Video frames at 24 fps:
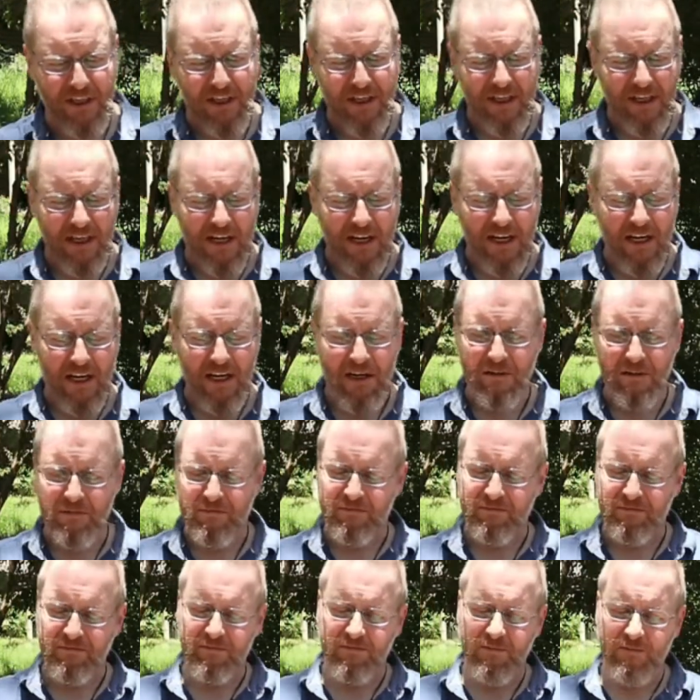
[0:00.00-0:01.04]

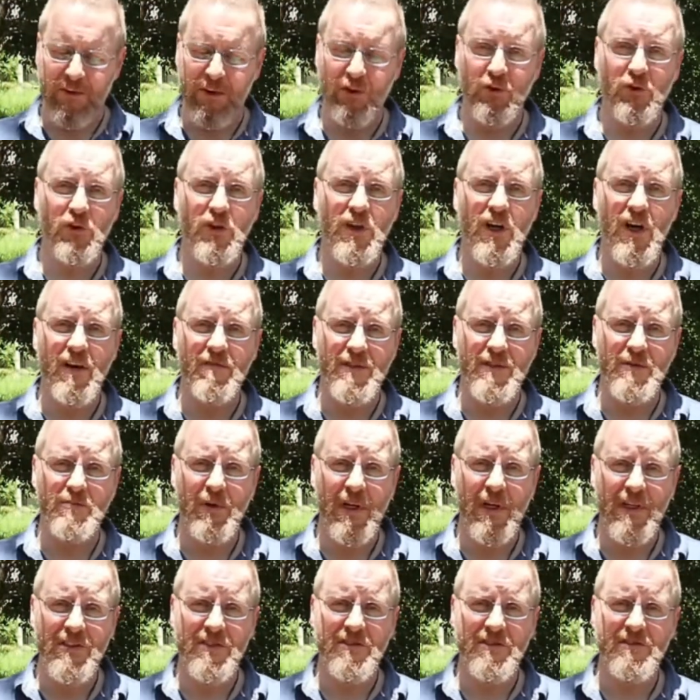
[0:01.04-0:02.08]
The draw curve is
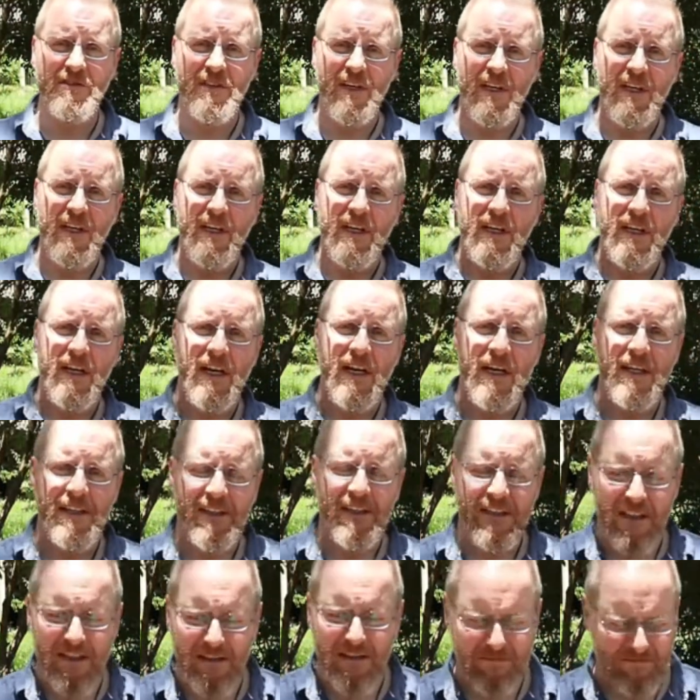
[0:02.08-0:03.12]
pleasant,
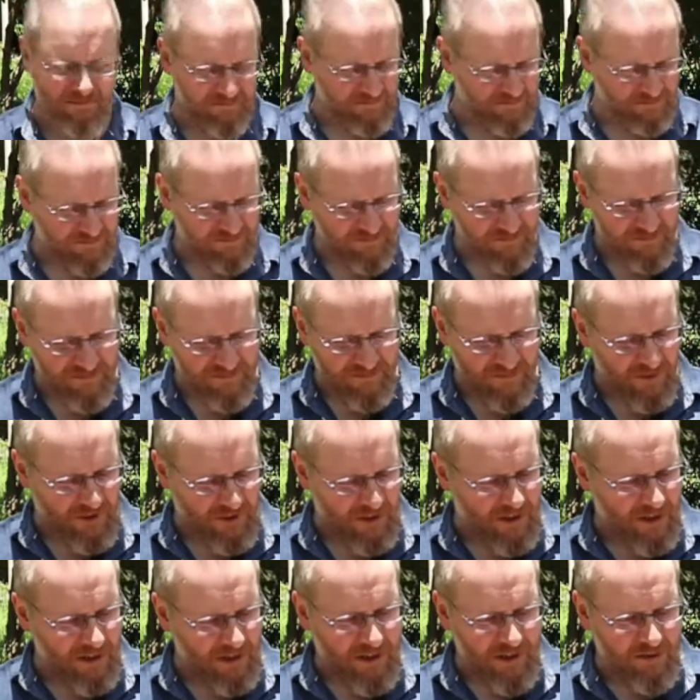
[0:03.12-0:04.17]
and
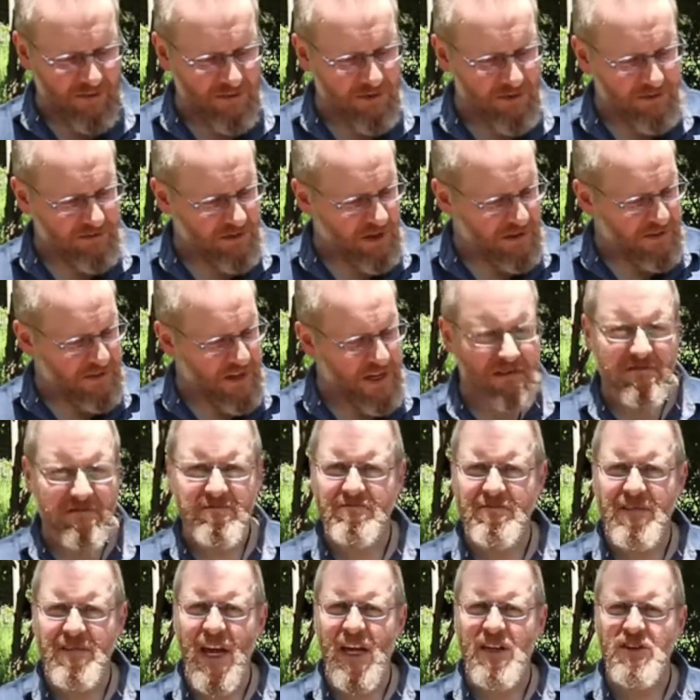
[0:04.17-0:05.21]
I think,
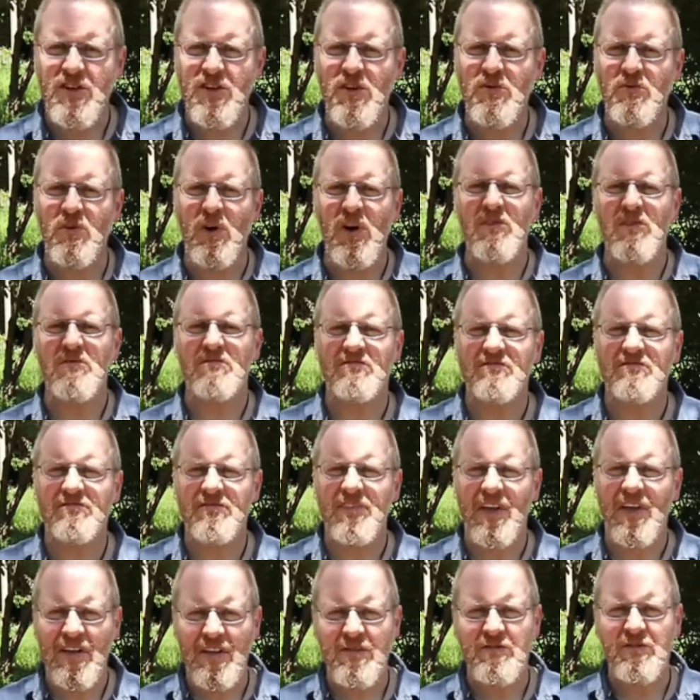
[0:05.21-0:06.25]
yeah, you know what?
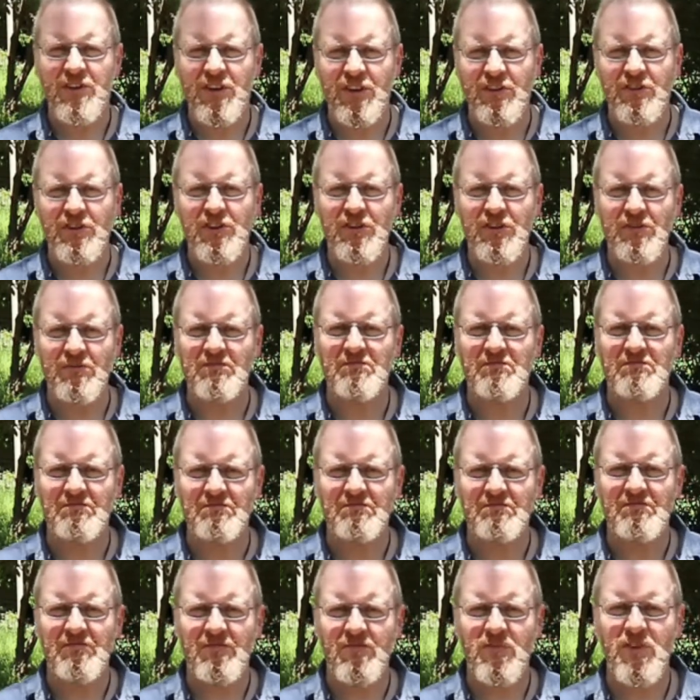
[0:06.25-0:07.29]
I think we should shoot.
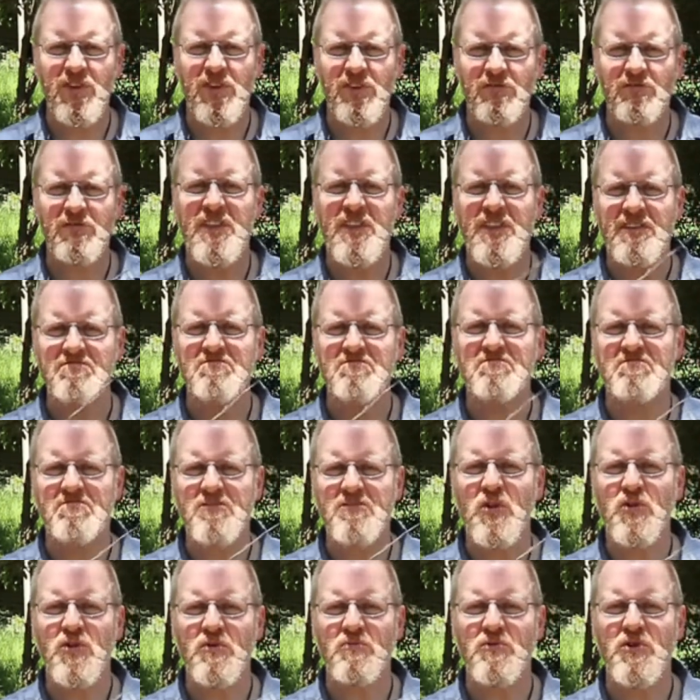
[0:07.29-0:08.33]
We should really
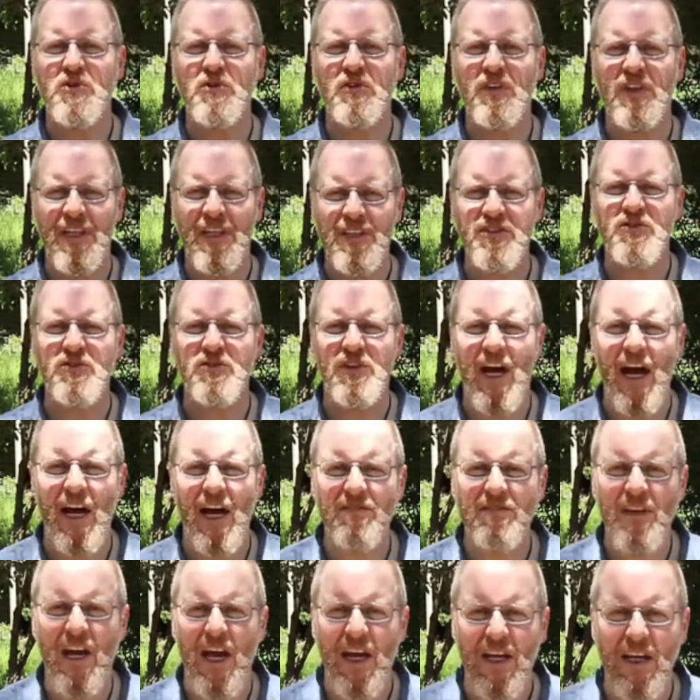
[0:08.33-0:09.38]
do some shooting. Let's do that.
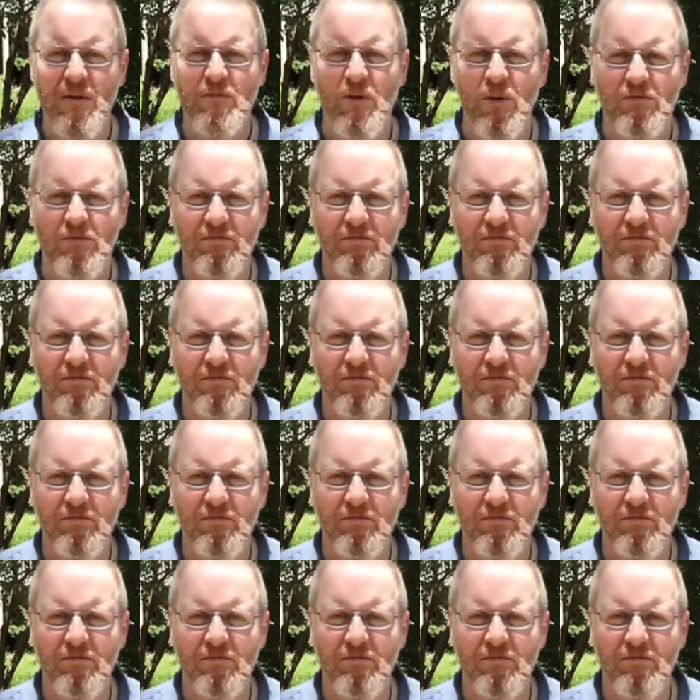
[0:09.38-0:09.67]
Yeah, come on.